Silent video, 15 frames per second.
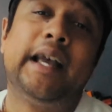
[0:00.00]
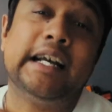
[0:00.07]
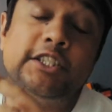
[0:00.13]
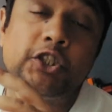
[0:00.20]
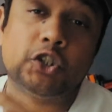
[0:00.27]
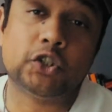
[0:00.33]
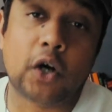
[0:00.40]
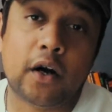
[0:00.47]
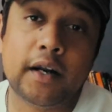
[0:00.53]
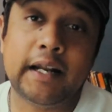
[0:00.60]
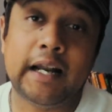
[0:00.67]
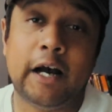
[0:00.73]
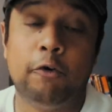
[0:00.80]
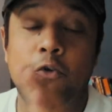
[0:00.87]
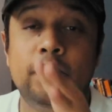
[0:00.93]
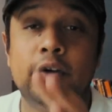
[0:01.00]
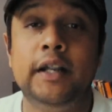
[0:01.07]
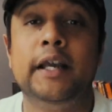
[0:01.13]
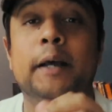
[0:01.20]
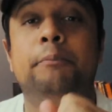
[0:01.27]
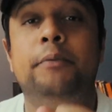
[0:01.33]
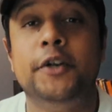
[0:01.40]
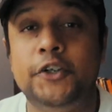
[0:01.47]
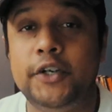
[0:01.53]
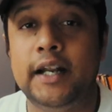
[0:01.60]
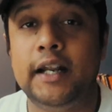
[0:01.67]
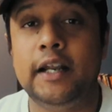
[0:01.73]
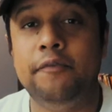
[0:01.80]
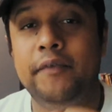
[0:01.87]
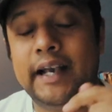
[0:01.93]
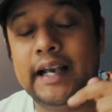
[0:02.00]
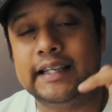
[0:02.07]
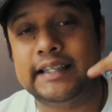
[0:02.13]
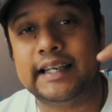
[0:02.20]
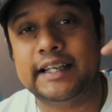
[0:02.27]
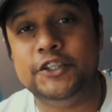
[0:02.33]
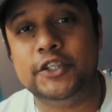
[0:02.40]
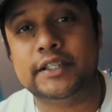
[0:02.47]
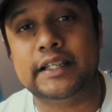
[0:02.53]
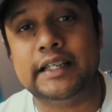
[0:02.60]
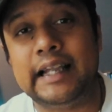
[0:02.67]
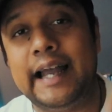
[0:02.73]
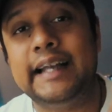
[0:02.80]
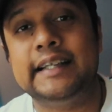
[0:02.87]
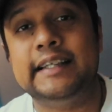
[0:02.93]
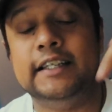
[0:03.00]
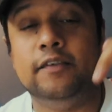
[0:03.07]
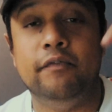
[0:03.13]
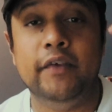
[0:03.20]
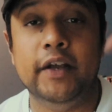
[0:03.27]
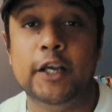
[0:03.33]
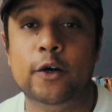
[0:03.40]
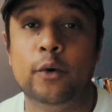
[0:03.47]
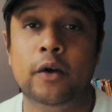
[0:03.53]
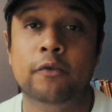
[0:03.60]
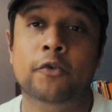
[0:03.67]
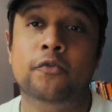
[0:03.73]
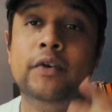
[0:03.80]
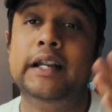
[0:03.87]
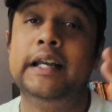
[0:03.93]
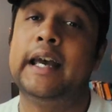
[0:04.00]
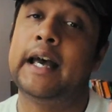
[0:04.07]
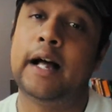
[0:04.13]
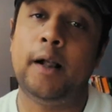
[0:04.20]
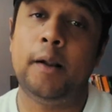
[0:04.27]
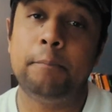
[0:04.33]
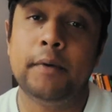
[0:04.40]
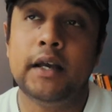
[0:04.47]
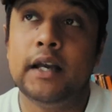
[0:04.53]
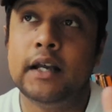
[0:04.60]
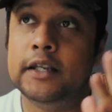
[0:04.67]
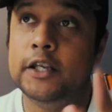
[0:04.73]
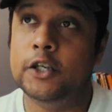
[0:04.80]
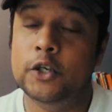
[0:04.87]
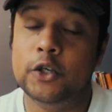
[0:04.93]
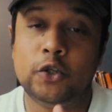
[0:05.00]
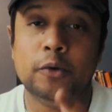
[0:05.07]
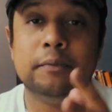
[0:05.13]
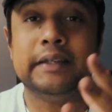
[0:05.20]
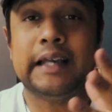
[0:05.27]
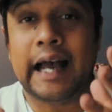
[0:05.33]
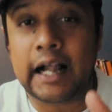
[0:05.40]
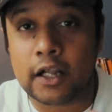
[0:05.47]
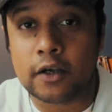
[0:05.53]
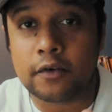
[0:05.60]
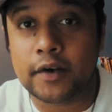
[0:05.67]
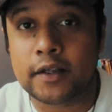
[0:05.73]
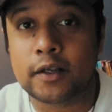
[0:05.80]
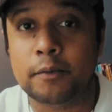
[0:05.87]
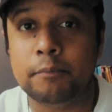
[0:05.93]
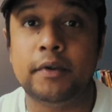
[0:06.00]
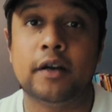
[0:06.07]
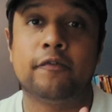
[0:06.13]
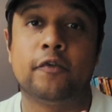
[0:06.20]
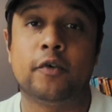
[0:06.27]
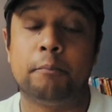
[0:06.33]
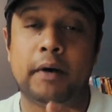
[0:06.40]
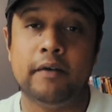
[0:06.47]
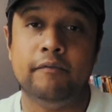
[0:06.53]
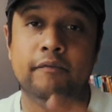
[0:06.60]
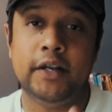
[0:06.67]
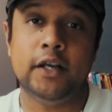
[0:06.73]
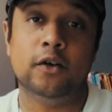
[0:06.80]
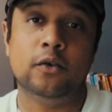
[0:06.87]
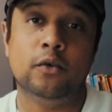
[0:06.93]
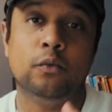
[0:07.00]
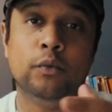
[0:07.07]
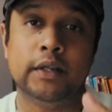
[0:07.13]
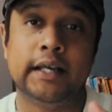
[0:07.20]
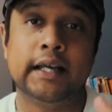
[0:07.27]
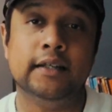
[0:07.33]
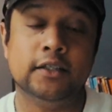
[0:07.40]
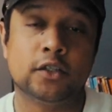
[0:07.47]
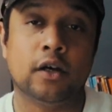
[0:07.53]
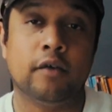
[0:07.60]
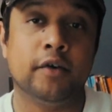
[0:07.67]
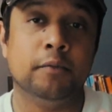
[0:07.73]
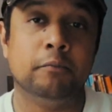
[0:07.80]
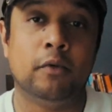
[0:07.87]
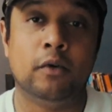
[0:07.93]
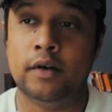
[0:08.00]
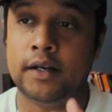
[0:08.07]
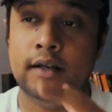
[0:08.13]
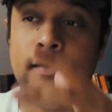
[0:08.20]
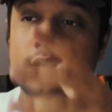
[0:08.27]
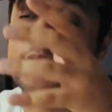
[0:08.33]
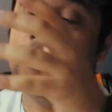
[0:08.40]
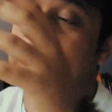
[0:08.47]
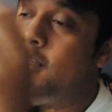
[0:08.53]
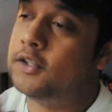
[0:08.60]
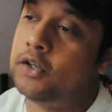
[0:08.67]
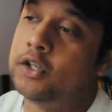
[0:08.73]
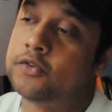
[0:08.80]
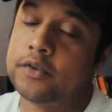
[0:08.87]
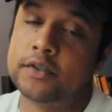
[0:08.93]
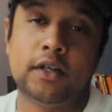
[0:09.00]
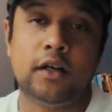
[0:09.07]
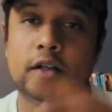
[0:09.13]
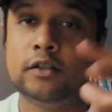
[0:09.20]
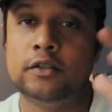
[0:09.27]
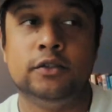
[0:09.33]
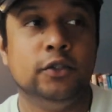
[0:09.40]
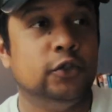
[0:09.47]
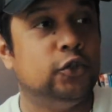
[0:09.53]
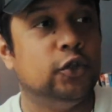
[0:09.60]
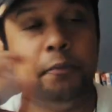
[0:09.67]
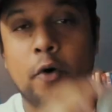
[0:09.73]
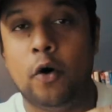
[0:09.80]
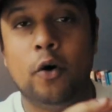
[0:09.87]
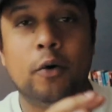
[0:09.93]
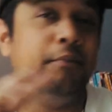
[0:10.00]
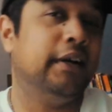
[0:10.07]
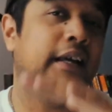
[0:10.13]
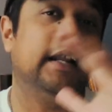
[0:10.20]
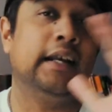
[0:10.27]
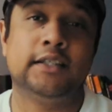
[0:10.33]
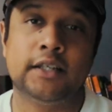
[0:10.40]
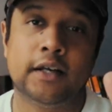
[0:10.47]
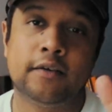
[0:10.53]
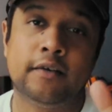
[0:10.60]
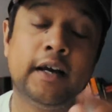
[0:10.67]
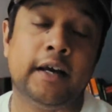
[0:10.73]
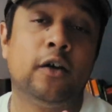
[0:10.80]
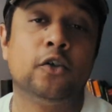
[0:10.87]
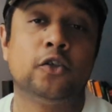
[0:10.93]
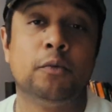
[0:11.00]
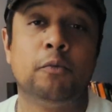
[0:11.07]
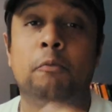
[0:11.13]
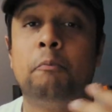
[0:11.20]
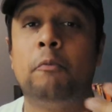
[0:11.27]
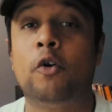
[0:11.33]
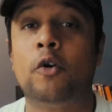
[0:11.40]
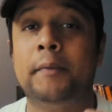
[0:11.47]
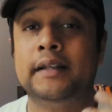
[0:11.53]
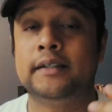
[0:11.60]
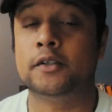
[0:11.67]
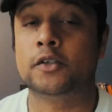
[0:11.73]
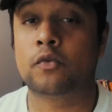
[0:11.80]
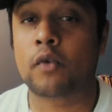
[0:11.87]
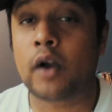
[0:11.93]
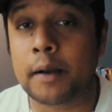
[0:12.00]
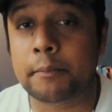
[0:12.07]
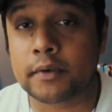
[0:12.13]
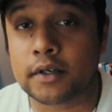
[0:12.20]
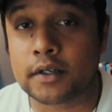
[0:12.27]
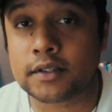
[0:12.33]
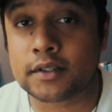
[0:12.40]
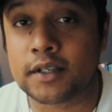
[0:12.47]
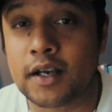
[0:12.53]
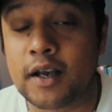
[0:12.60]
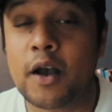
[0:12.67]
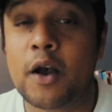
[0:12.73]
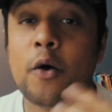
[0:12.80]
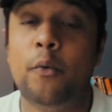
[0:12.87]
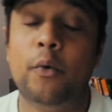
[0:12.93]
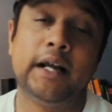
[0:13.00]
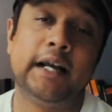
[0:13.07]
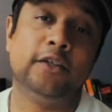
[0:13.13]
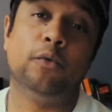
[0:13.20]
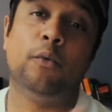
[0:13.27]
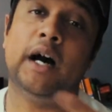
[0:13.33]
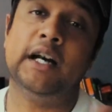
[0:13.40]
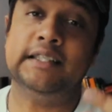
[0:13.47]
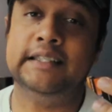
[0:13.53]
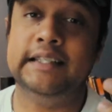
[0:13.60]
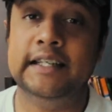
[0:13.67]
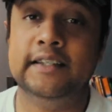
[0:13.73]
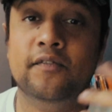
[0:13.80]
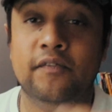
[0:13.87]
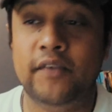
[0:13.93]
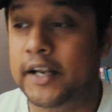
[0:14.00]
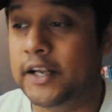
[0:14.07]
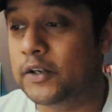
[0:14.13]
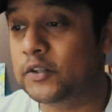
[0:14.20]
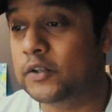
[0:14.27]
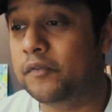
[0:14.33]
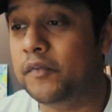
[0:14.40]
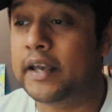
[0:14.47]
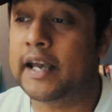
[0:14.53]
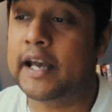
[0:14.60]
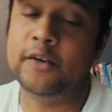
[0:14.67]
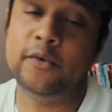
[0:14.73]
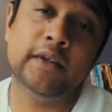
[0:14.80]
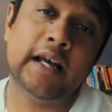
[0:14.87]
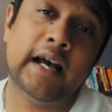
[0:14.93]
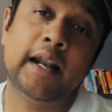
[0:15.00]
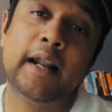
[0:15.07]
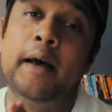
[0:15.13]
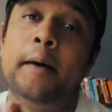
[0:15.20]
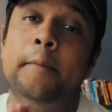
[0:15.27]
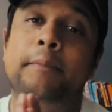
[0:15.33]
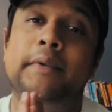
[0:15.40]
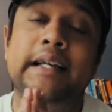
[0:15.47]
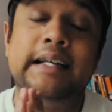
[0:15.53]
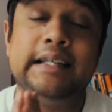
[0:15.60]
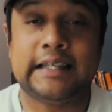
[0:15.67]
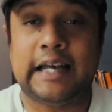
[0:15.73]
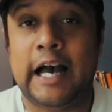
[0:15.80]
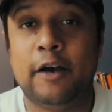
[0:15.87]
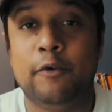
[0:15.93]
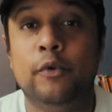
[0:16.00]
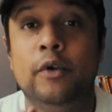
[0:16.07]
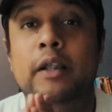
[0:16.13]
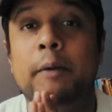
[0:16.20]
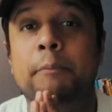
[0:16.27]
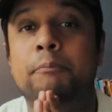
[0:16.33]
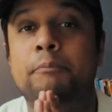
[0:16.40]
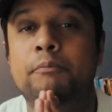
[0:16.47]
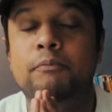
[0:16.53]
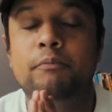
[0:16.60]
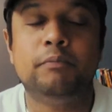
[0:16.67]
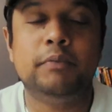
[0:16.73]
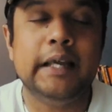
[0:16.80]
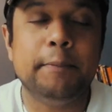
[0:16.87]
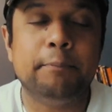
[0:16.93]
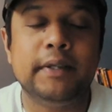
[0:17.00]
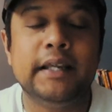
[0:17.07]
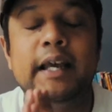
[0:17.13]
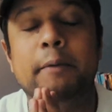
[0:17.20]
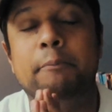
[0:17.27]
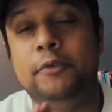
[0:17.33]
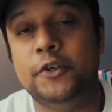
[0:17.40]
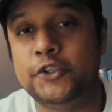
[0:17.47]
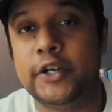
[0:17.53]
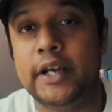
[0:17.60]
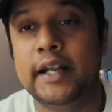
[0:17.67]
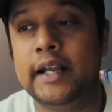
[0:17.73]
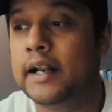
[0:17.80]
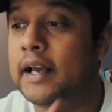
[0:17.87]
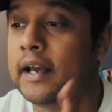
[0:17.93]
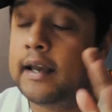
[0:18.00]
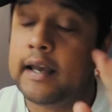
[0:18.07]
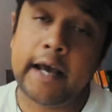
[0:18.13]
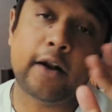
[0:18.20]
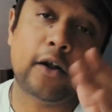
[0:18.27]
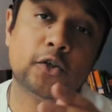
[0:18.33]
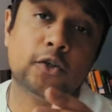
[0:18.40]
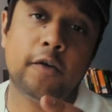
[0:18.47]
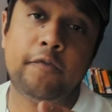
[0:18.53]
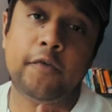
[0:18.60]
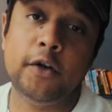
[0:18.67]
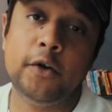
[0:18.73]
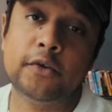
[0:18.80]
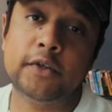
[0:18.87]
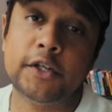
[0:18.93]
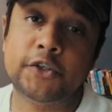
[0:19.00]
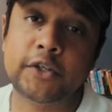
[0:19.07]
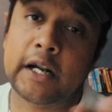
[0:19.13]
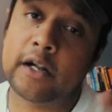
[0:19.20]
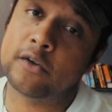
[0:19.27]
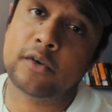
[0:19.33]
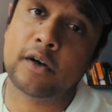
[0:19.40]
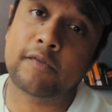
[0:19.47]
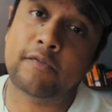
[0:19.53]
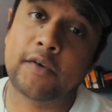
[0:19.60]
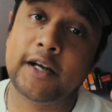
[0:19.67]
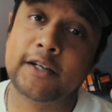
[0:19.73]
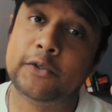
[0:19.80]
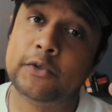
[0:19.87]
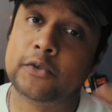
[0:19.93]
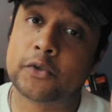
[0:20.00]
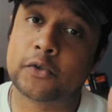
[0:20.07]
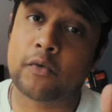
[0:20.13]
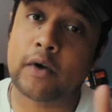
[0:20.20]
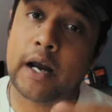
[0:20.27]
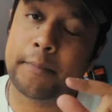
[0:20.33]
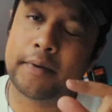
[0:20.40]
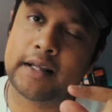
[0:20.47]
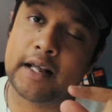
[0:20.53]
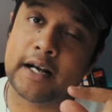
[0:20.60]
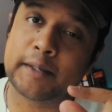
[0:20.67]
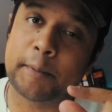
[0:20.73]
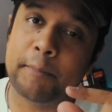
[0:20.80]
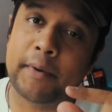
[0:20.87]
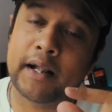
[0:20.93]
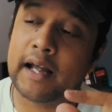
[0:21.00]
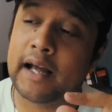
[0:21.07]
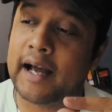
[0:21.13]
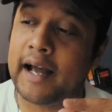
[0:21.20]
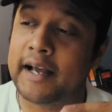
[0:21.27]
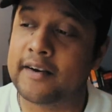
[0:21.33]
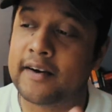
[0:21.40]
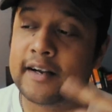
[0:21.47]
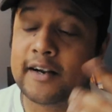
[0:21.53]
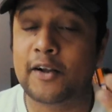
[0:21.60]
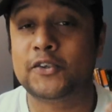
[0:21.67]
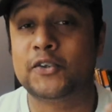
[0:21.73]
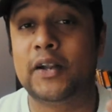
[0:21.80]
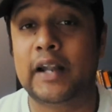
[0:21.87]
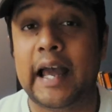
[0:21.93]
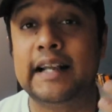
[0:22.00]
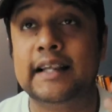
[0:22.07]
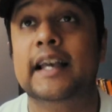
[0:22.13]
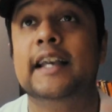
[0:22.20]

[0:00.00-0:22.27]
we get started, I would really appreciate it if you guys can just like this video. It would really help the YouTube's algorithm. Therefore, my video will get discovered more in search results, YouTube home, and etc. And also more of my subscribers will get to watch this video. So if you can do that, please, I will deeply appreciate it. And also, if you're new to the channel, do not forget to subscribe and click on the bell icon and also like